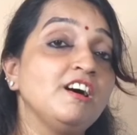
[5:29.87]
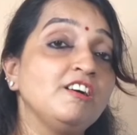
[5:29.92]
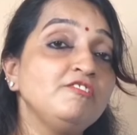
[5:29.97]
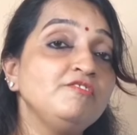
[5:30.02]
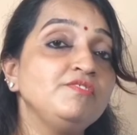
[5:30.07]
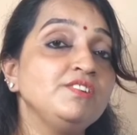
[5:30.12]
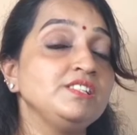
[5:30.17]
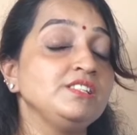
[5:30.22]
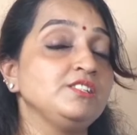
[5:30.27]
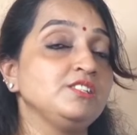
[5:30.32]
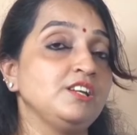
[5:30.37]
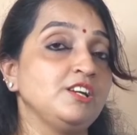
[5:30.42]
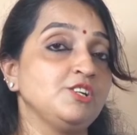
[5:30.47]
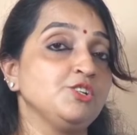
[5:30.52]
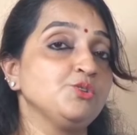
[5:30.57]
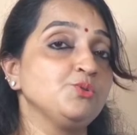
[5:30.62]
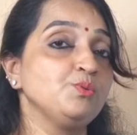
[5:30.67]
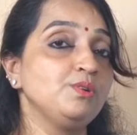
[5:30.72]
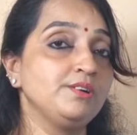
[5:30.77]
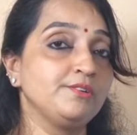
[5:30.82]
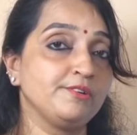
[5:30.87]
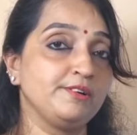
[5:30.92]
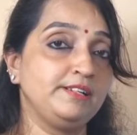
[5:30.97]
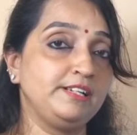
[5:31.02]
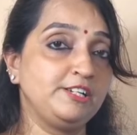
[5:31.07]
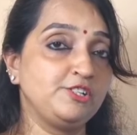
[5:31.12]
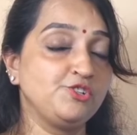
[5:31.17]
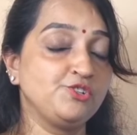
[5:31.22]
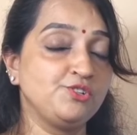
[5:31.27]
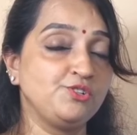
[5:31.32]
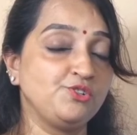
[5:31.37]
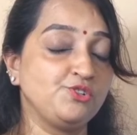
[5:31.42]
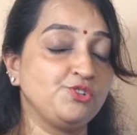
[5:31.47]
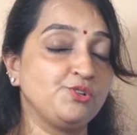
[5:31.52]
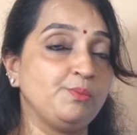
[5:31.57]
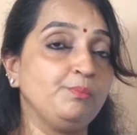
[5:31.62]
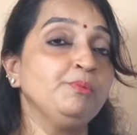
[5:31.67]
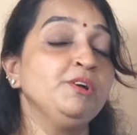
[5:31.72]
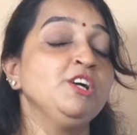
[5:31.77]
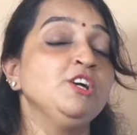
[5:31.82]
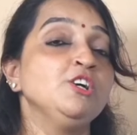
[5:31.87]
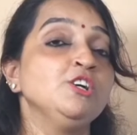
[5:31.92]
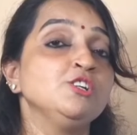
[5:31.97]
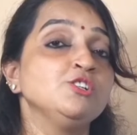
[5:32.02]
love and sexual relationship.